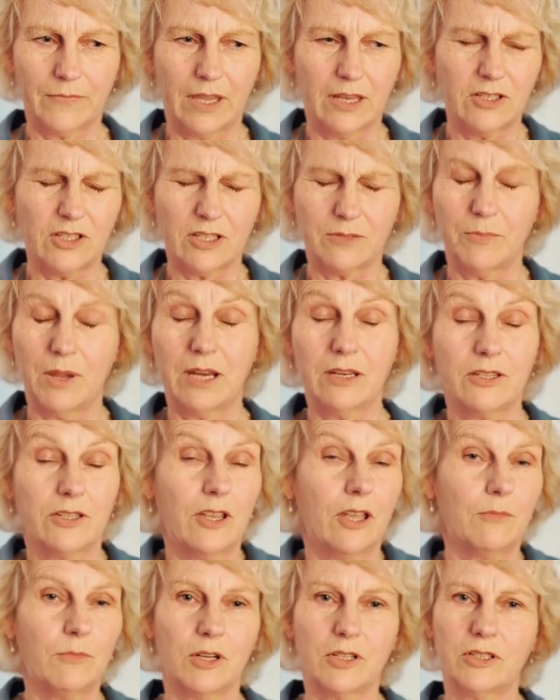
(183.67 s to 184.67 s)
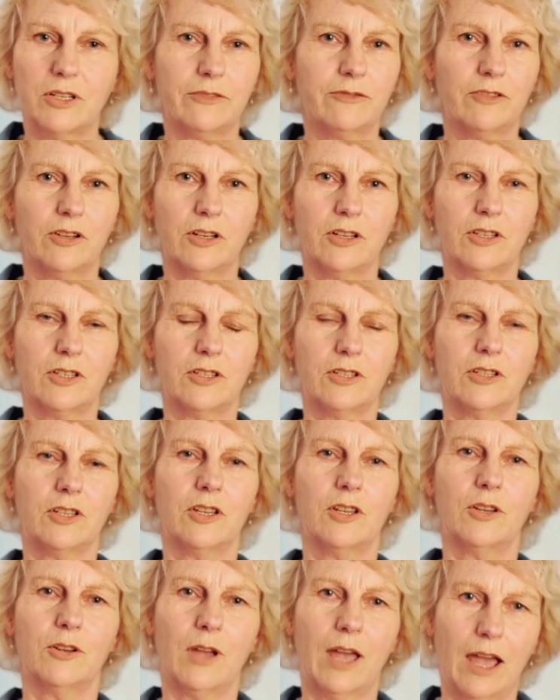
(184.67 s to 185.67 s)
it's just made so much difference
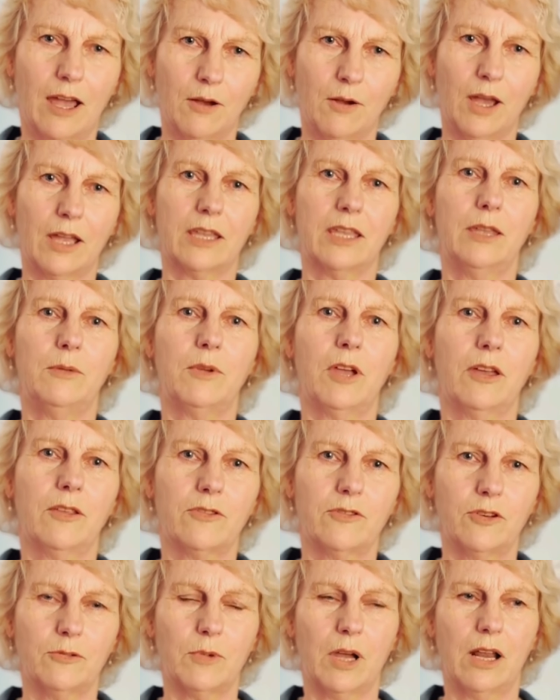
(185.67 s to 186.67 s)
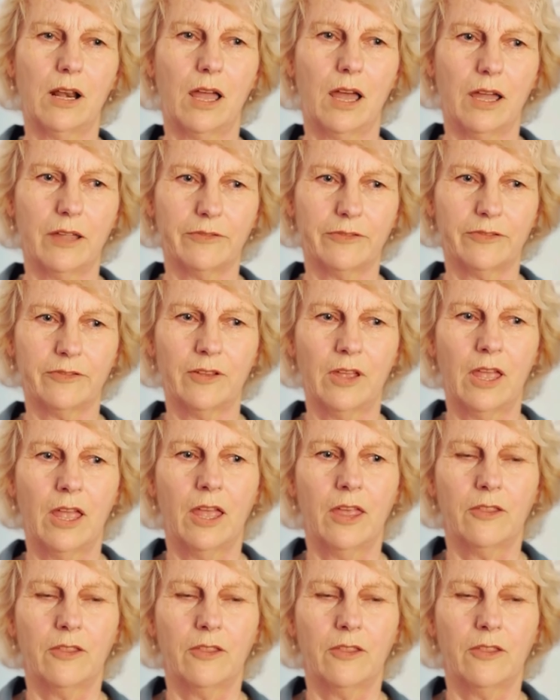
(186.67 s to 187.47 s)
to how I keep going through my life,